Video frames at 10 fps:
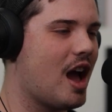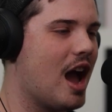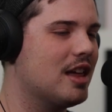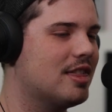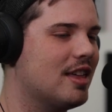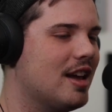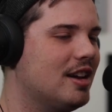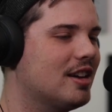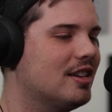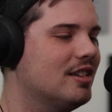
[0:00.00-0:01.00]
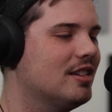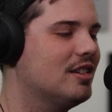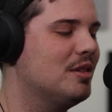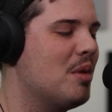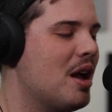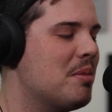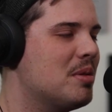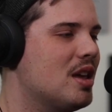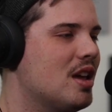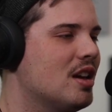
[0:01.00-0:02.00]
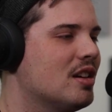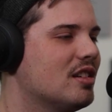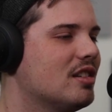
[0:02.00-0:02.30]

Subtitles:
I think might be